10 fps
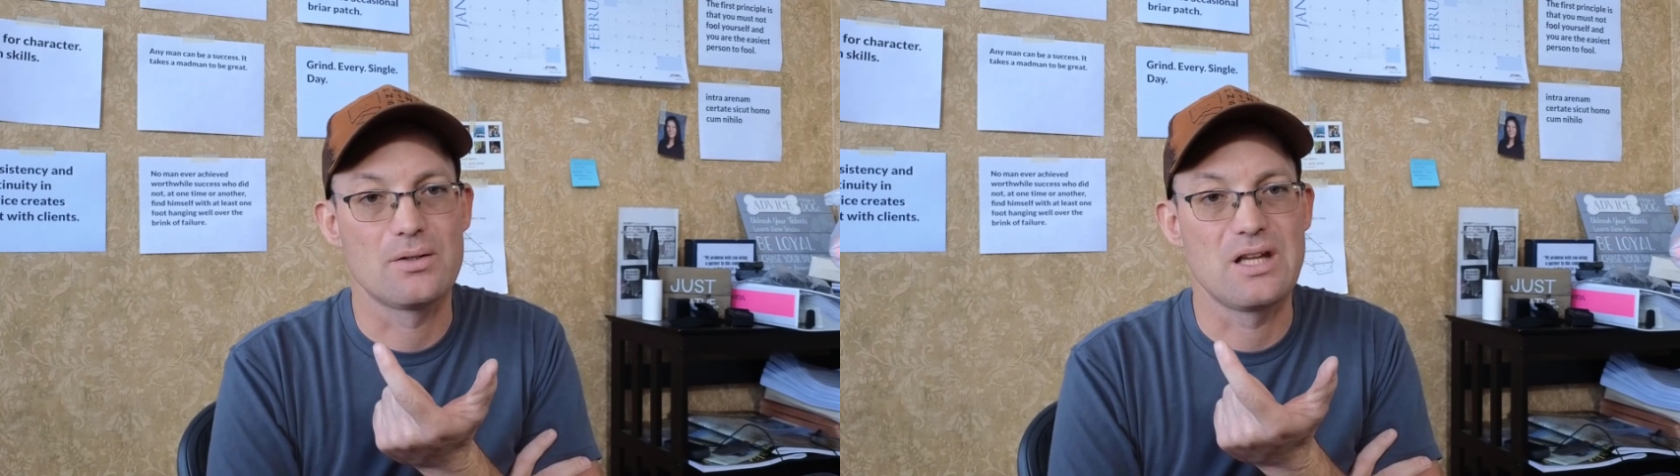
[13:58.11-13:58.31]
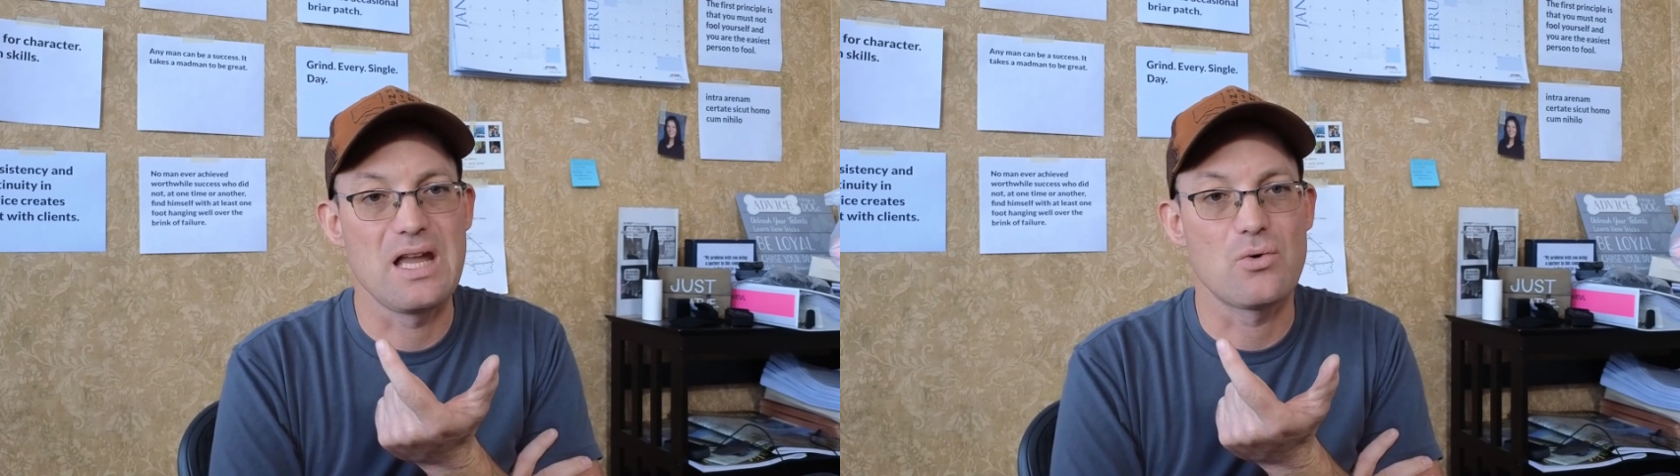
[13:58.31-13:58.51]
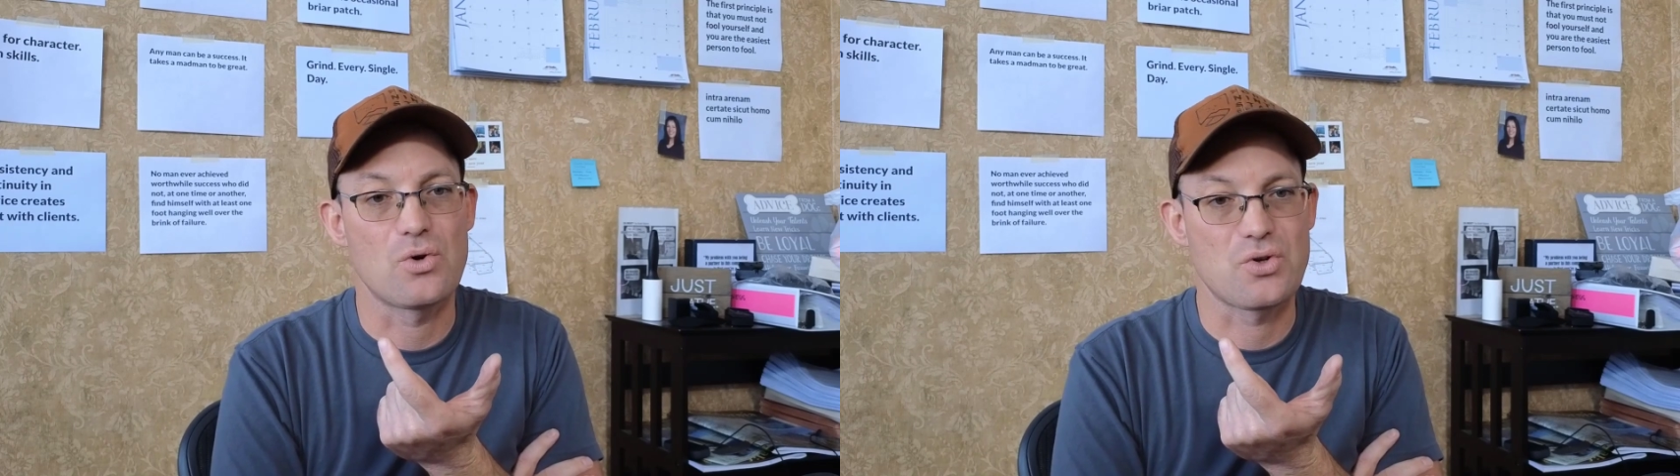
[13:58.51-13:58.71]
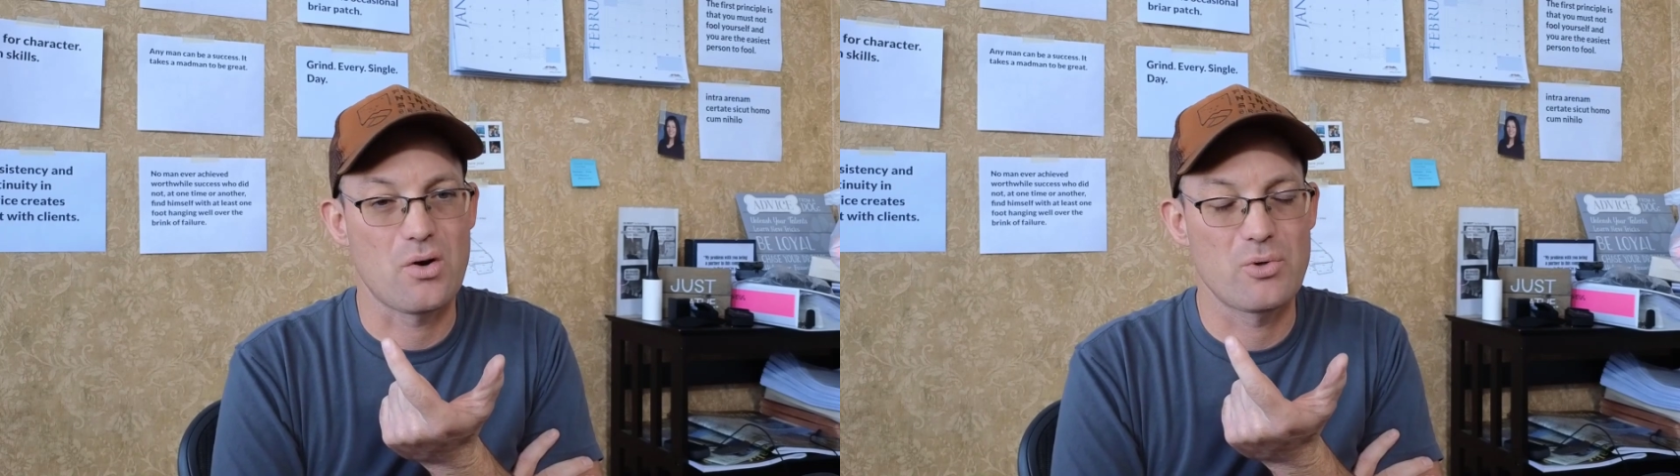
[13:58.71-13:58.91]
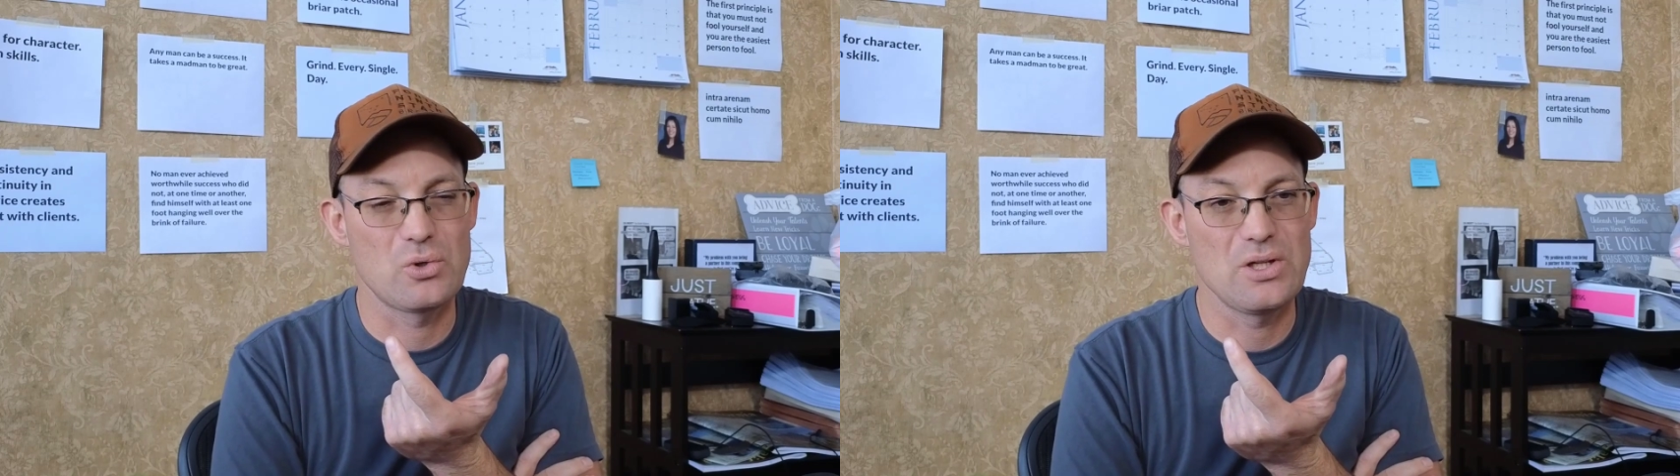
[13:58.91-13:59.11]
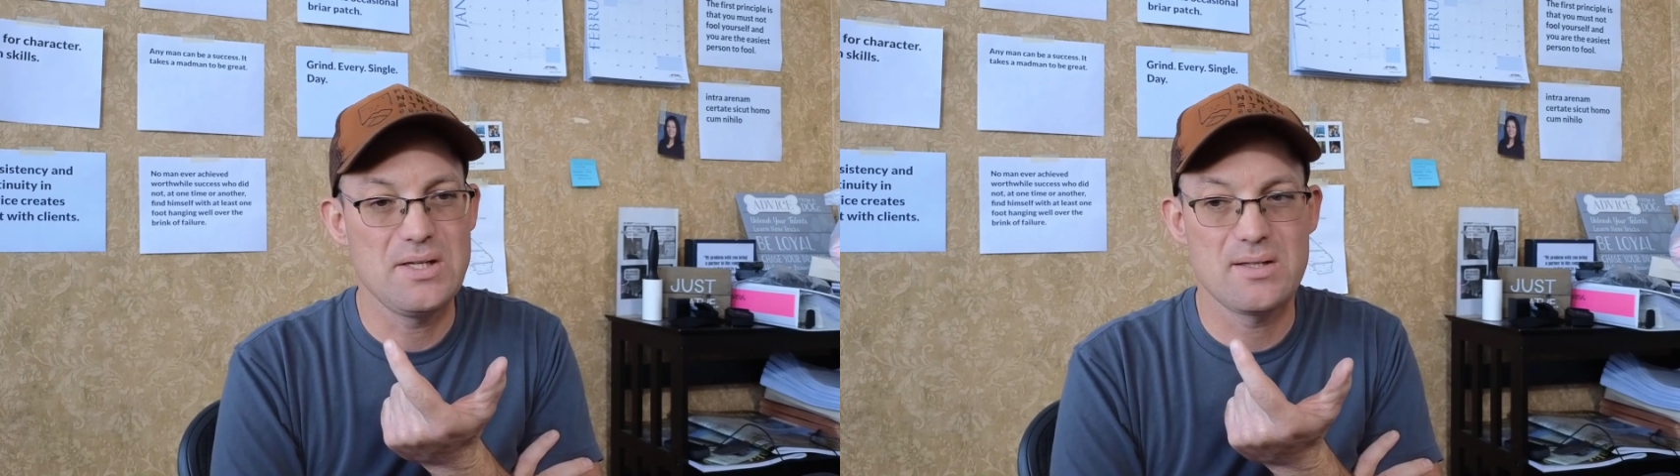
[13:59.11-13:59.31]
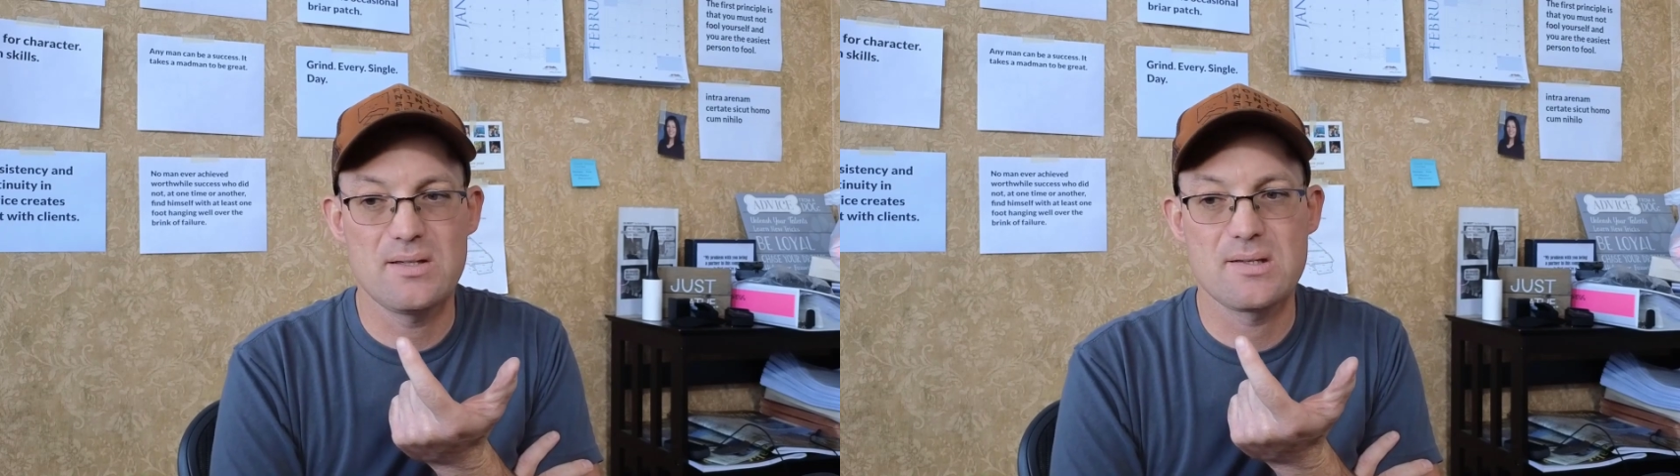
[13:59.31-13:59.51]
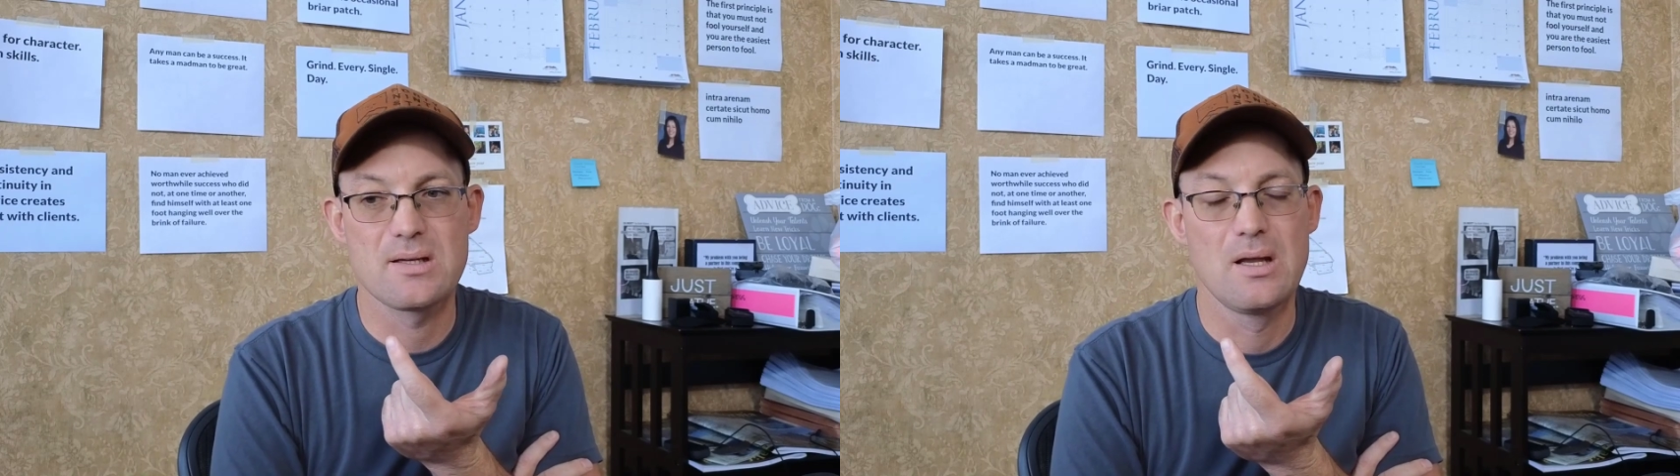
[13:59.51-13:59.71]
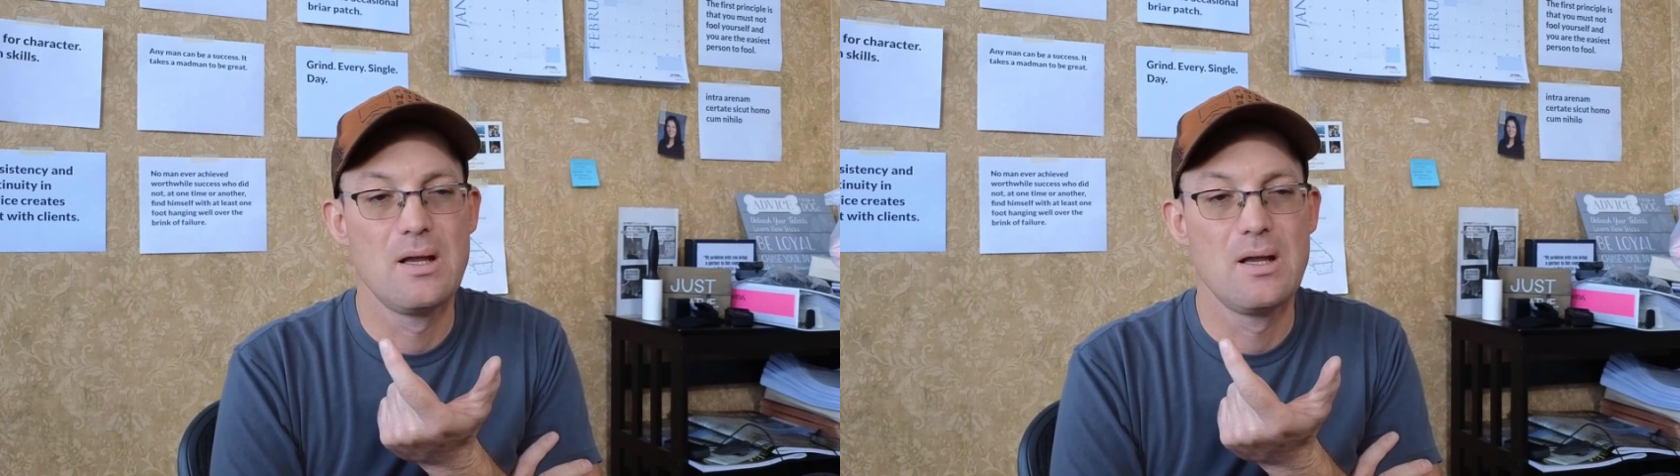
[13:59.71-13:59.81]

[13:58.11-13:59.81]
gate or terminal leases.